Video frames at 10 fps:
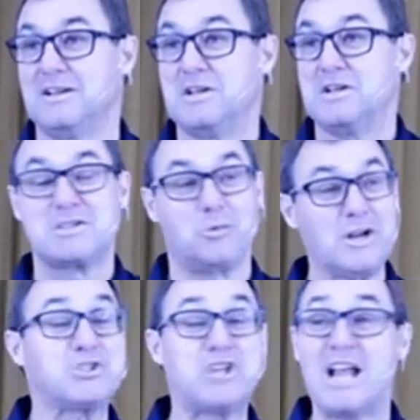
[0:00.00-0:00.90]
So, what
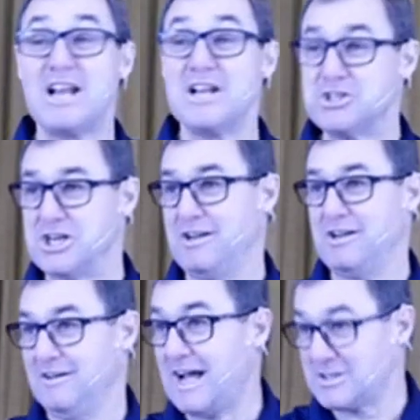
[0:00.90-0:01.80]
I'm challenging
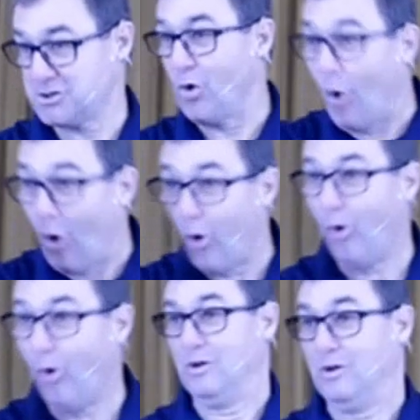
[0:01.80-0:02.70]
us
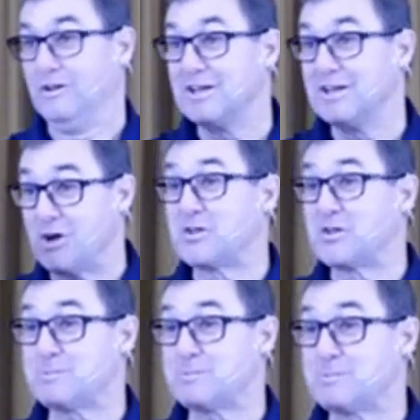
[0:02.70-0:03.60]
all is over this period
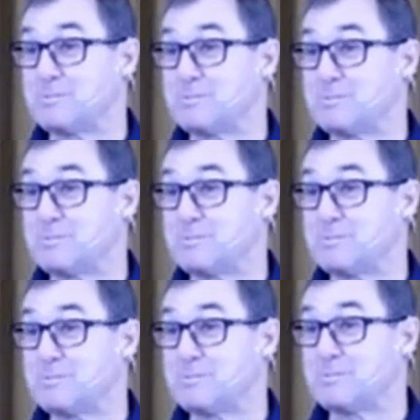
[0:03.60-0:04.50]
of time focus on the
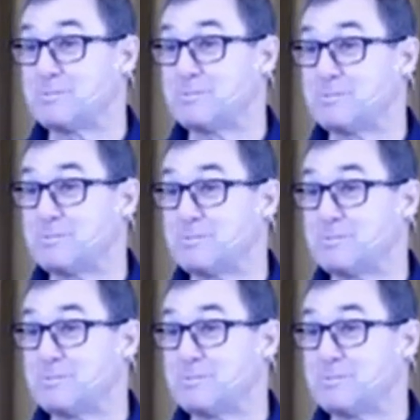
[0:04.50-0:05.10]
miracle, folks.